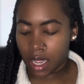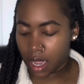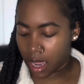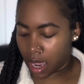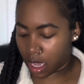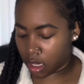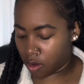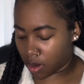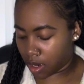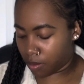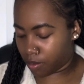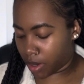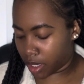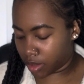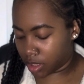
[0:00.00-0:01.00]
and you can
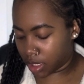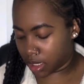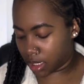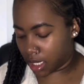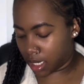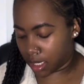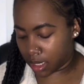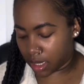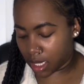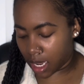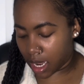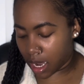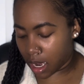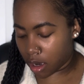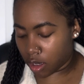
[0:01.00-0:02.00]
purchase it
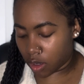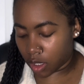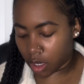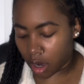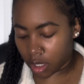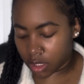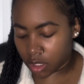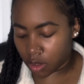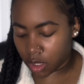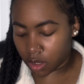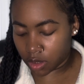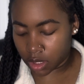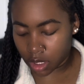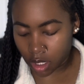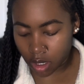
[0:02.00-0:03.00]
there. You can also
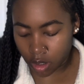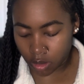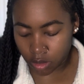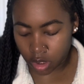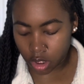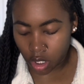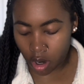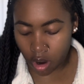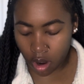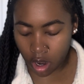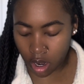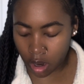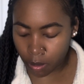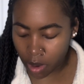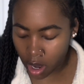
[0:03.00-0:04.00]
use the code
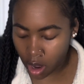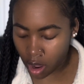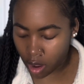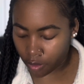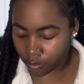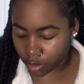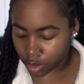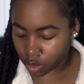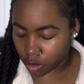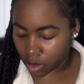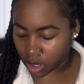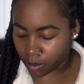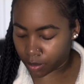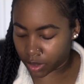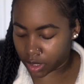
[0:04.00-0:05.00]
CHARM for
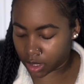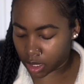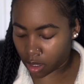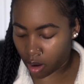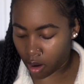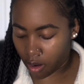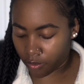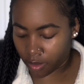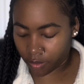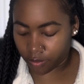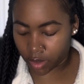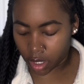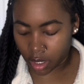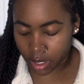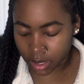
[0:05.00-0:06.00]
20% off of
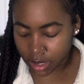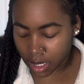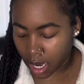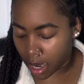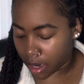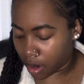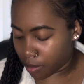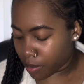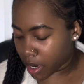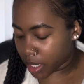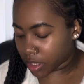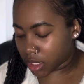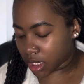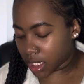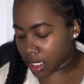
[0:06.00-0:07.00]
your entire
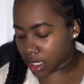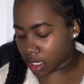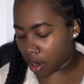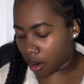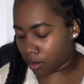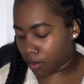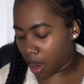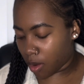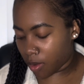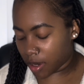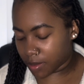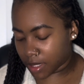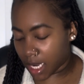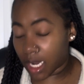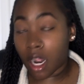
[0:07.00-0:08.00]
purchase on my
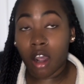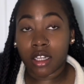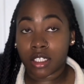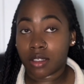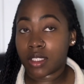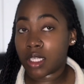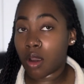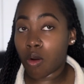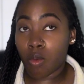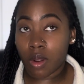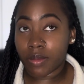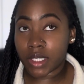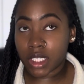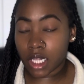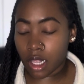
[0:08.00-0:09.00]
website. I also sell
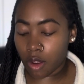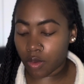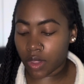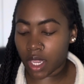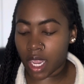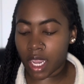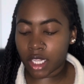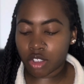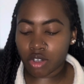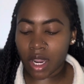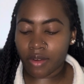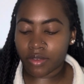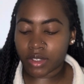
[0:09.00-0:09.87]
women's clothing and travel